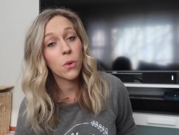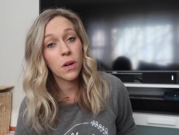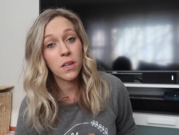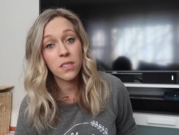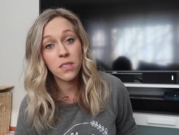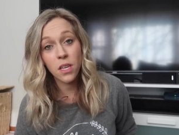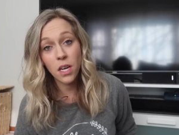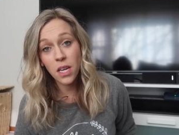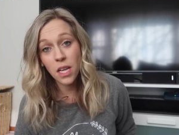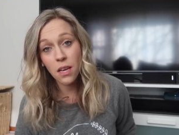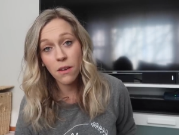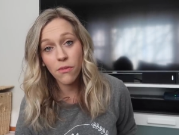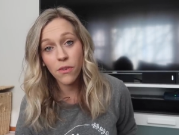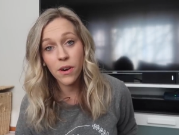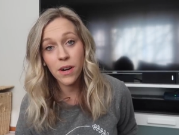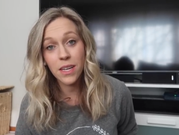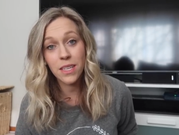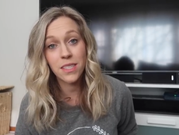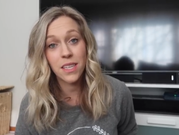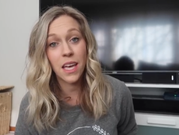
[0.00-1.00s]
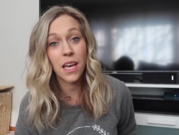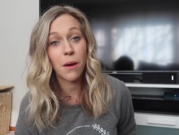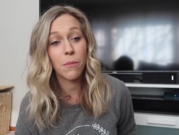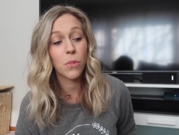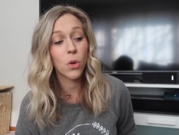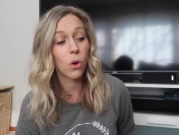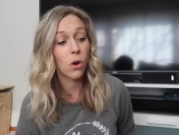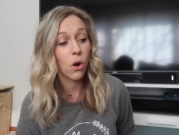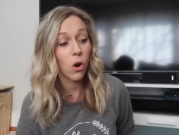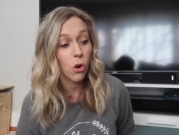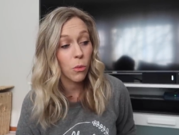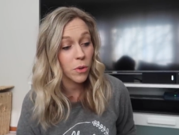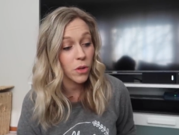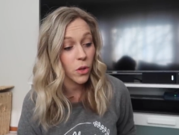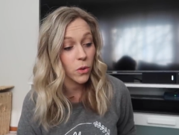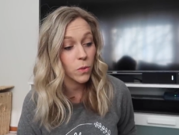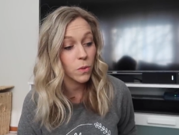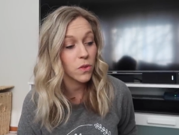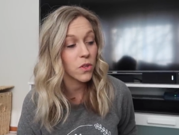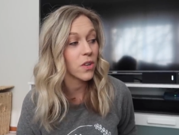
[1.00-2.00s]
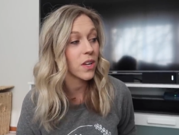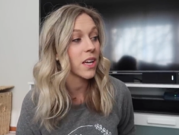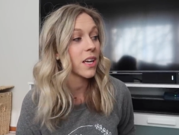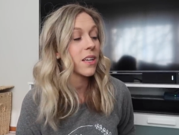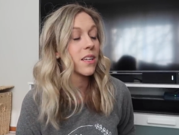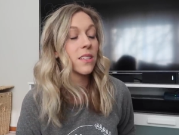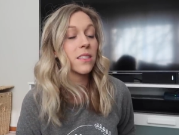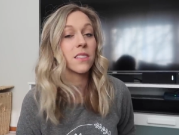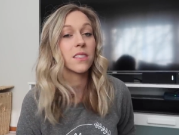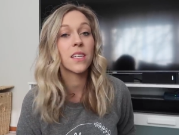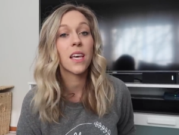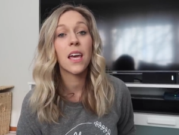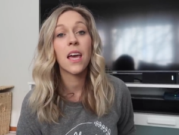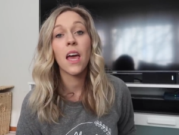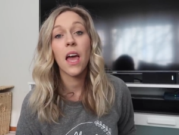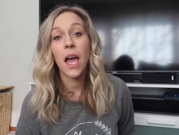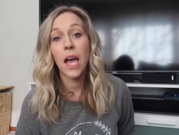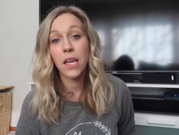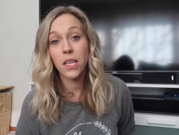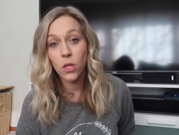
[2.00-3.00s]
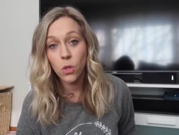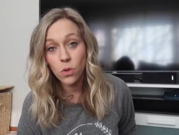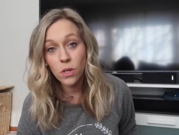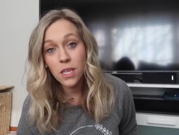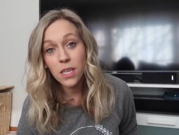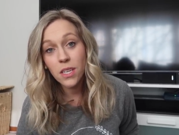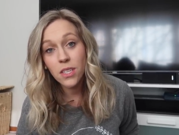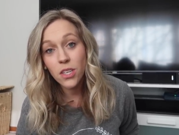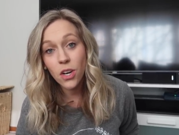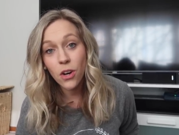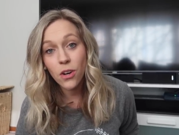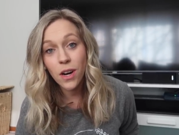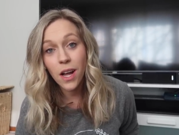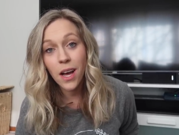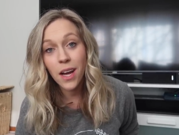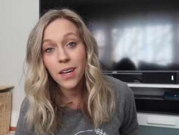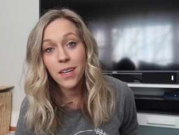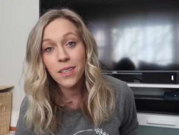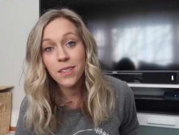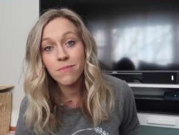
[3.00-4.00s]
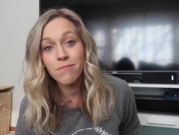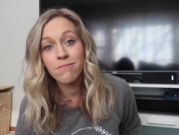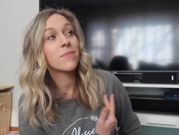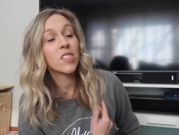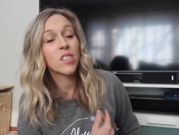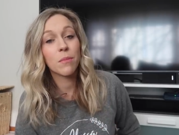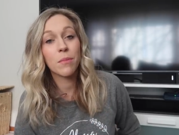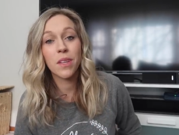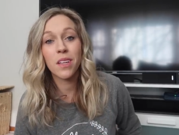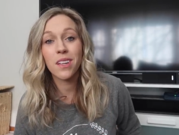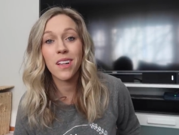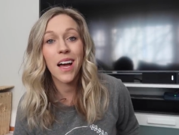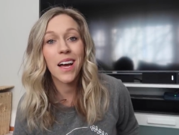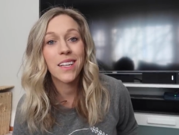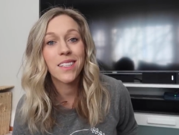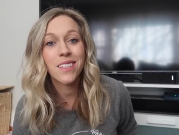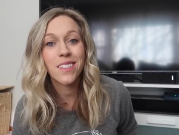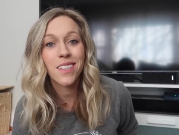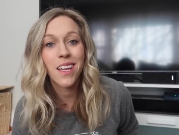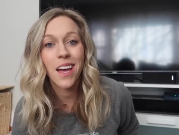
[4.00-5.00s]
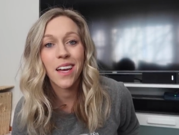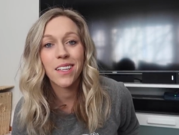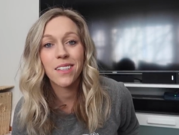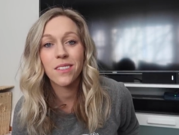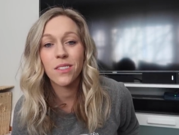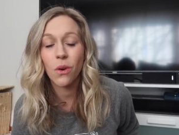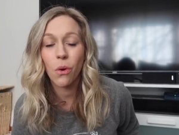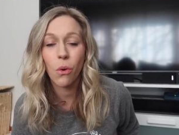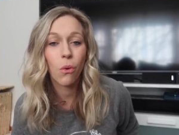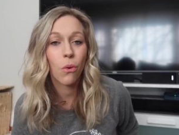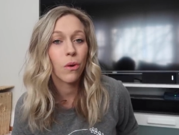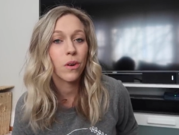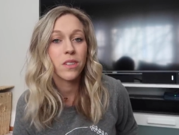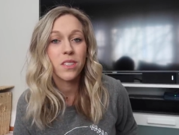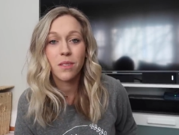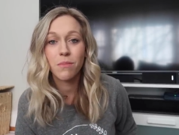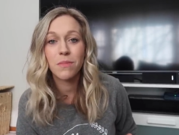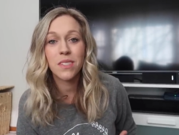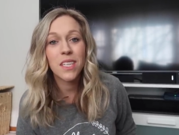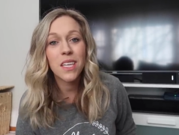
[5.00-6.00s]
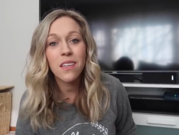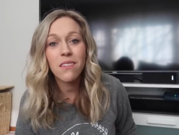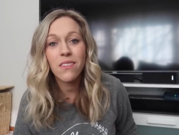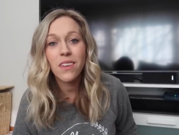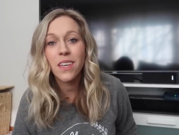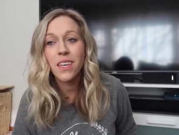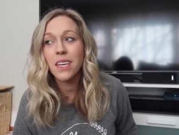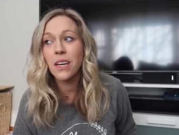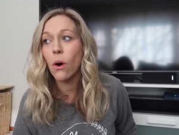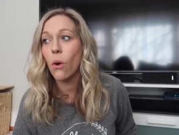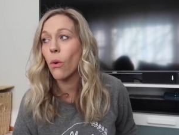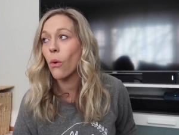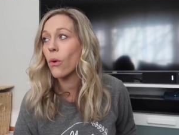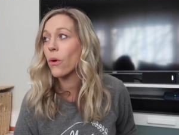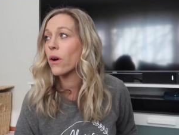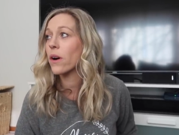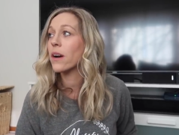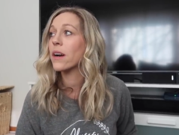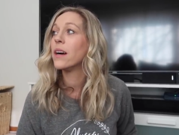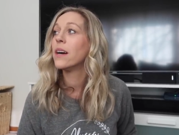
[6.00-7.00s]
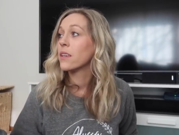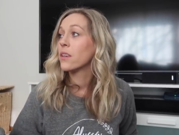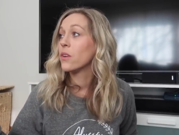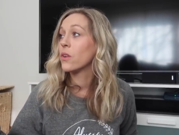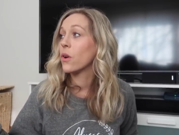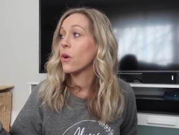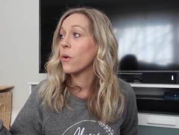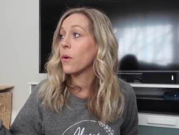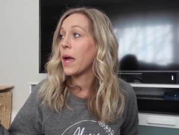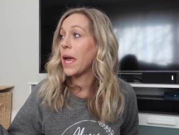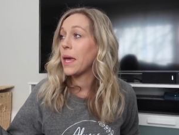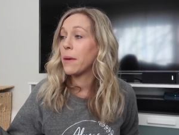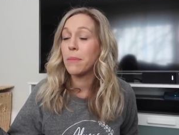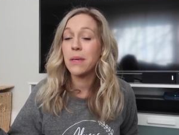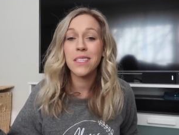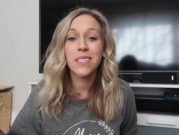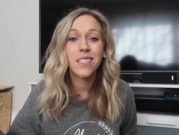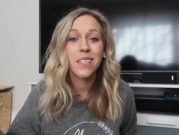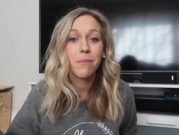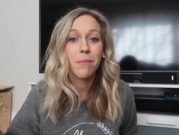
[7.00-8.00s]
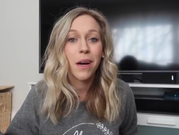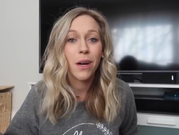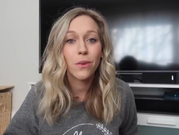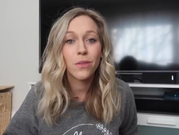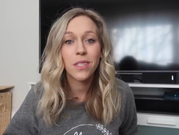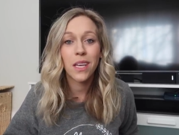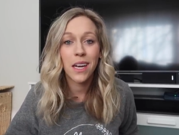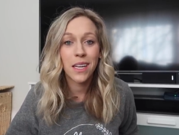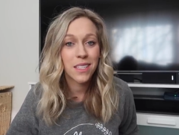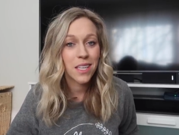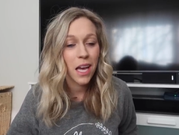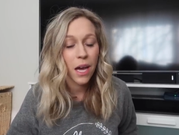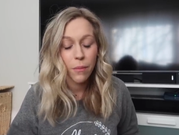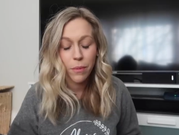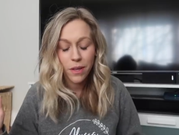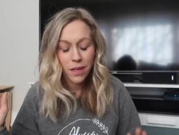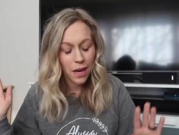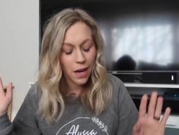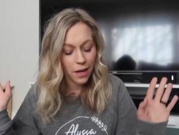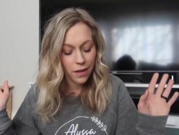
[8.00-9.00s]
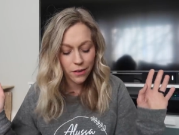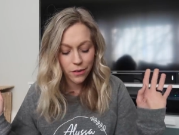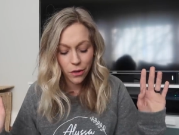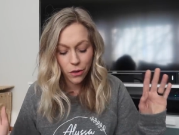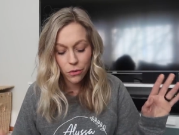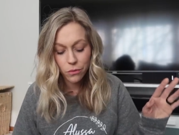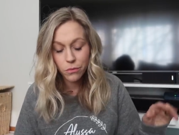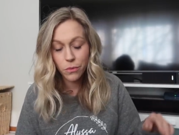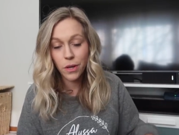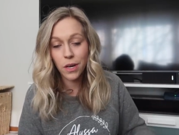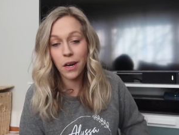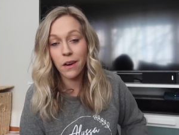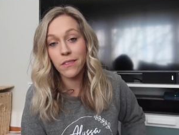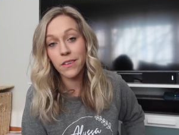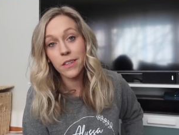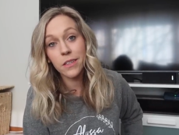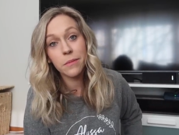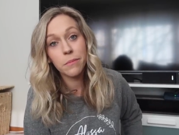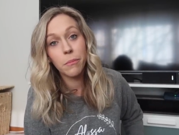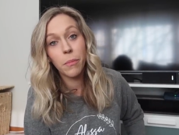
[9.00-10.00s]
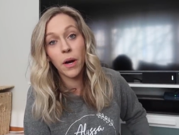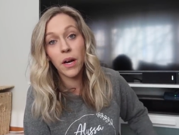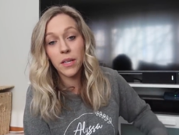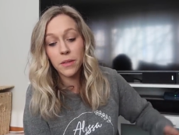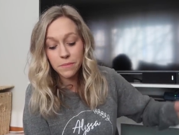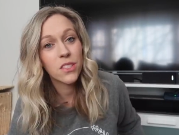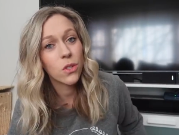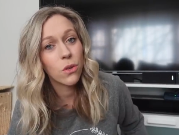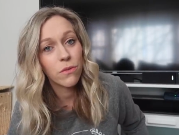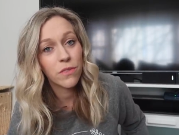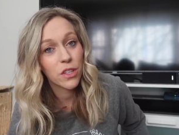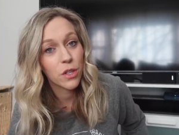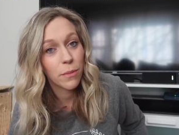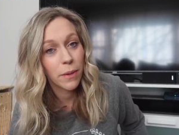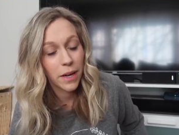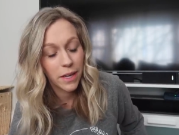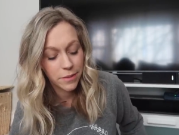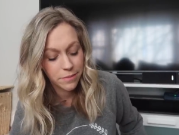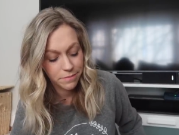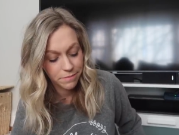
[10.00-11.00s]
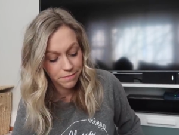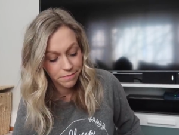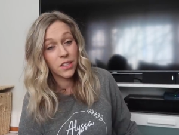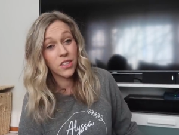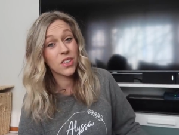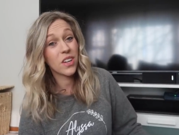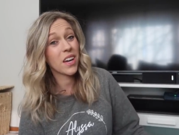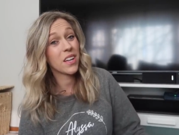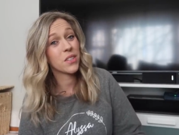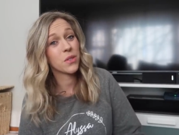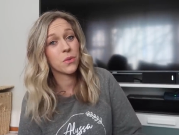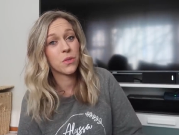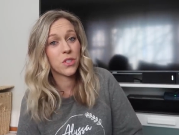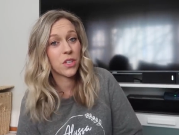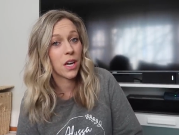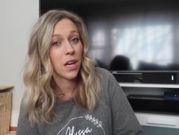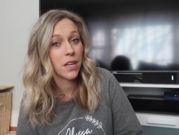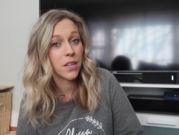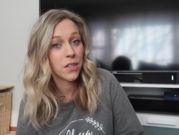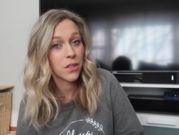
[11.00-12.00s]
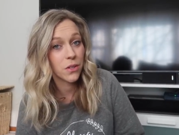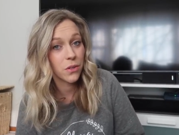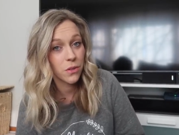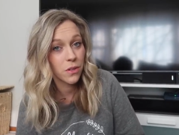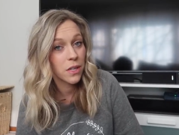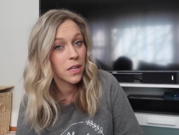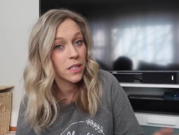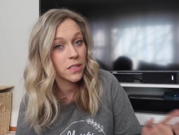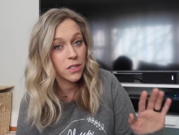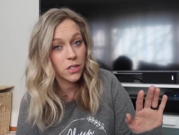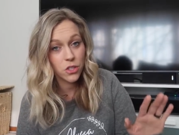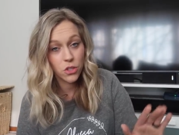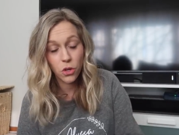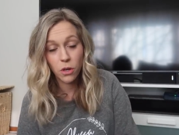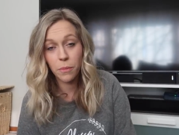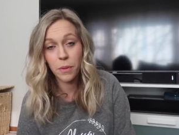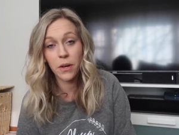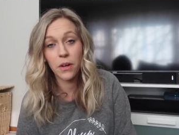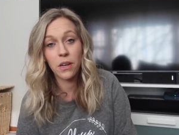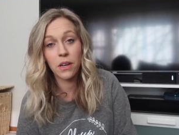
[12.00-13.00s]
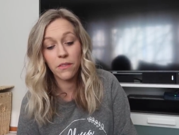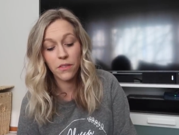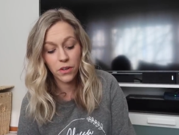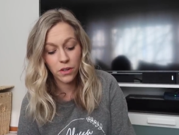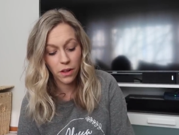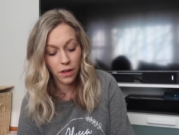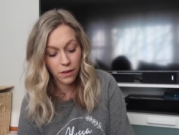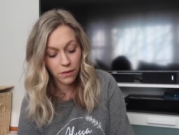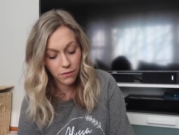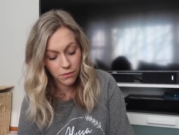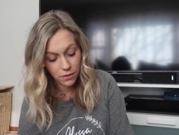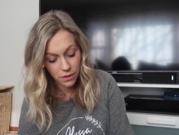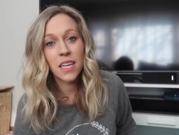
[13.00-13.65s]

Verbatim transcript: you are studying for an exam, you're home alone with your kids, and you need to turn on some little Einsteins or some TV or, you know, ABC mouse on a tablet, I don't know, whatever. But don't feel bad you gotta do what you gotta do. It's a short period of your life.